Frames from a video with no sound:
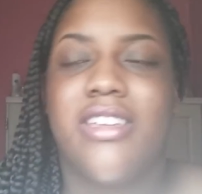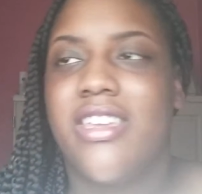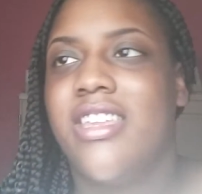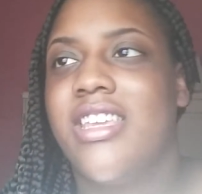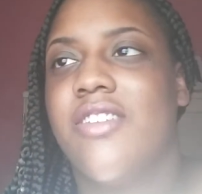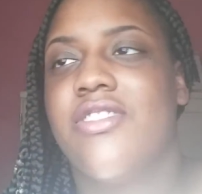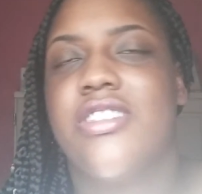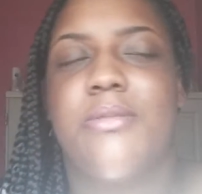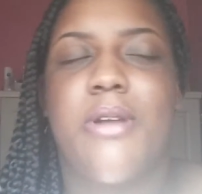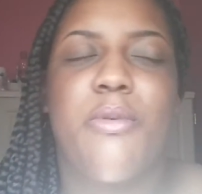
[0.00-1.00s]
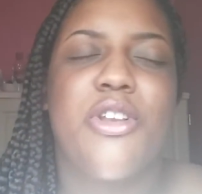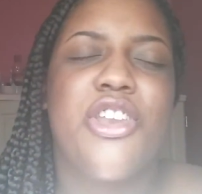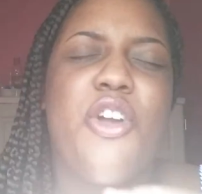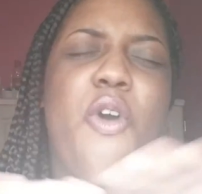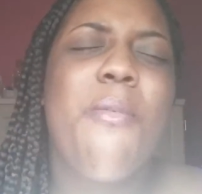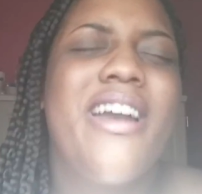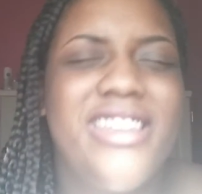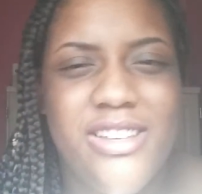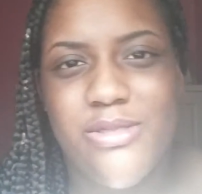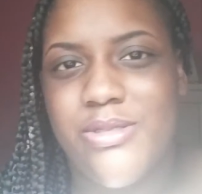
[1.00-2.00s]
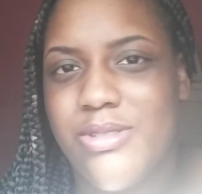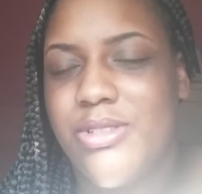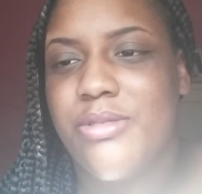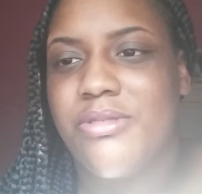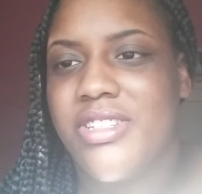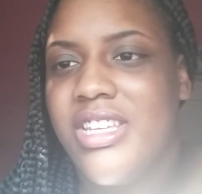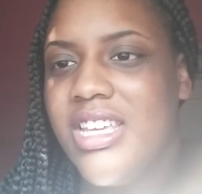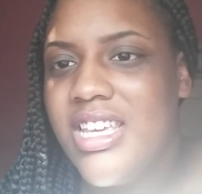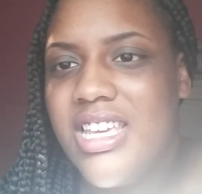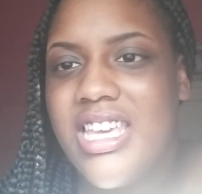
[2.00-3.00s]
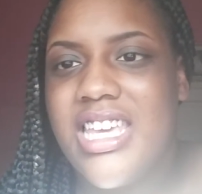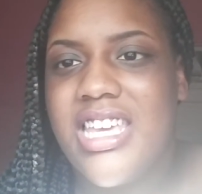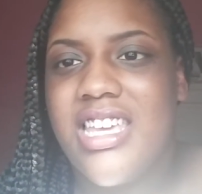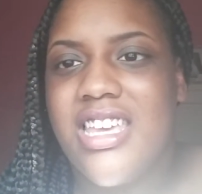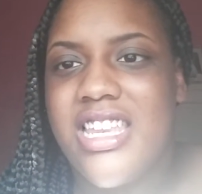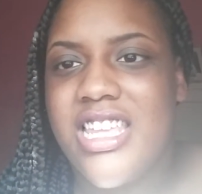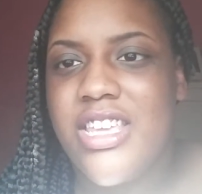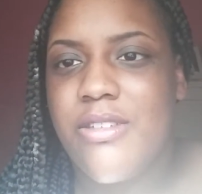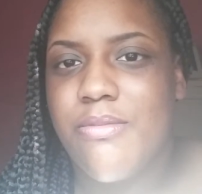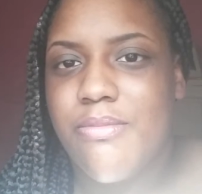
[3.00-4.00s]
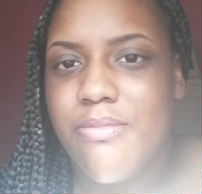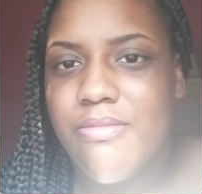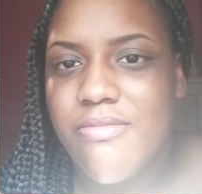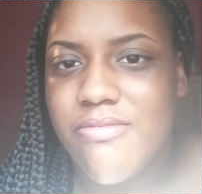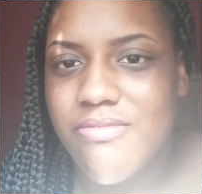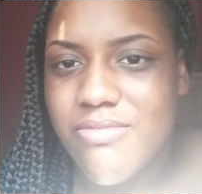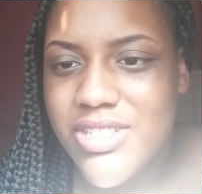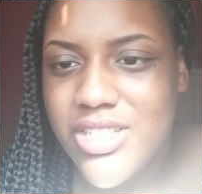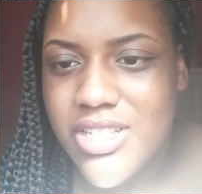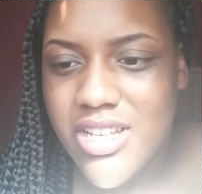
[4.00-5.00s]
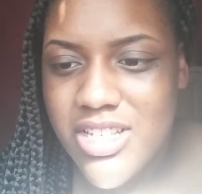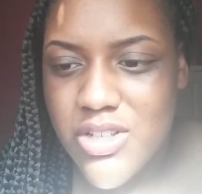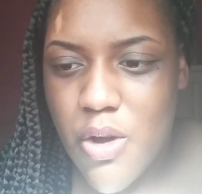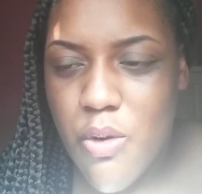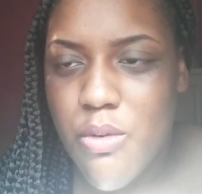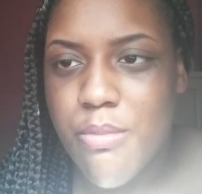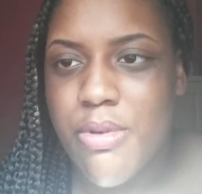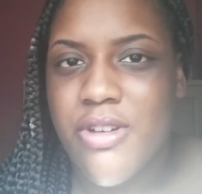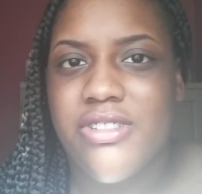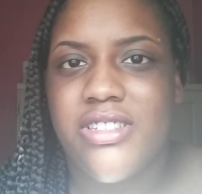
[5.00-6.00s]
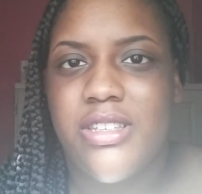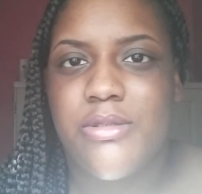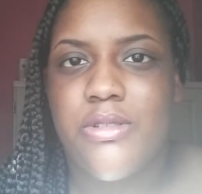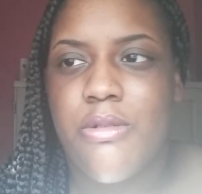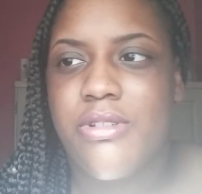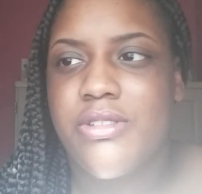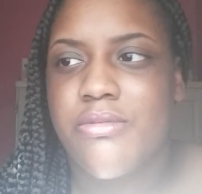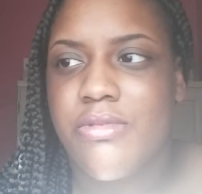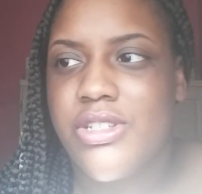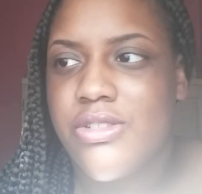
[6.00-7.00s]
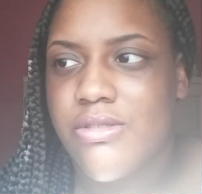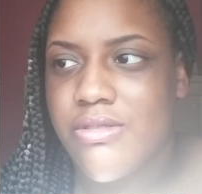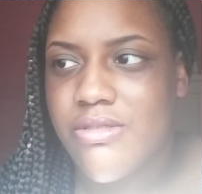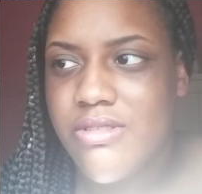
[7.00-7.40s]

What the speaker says: He didn't give a shit about what nobody else was doing, and he was his own person. He was always original.